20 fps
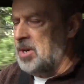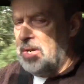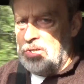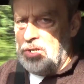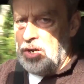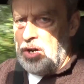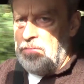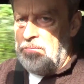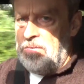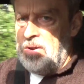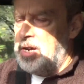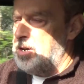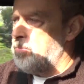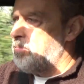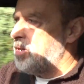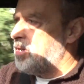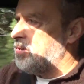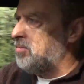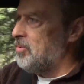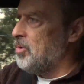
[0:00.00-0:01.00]
So a fair
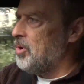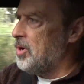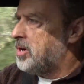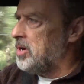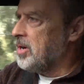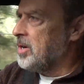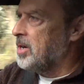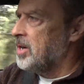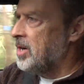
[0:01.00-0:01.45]
bit of work.